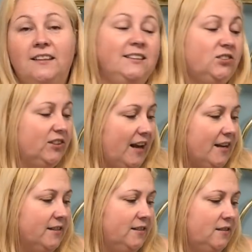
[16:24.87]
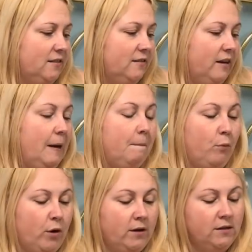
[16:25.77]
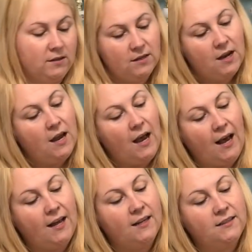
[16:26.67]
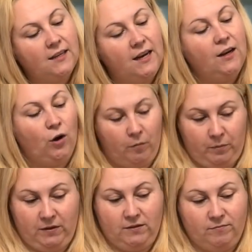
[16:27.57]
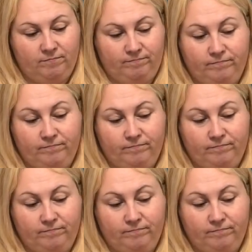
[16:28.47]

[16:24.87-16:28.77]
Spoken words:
It scans, it prints, and it copies.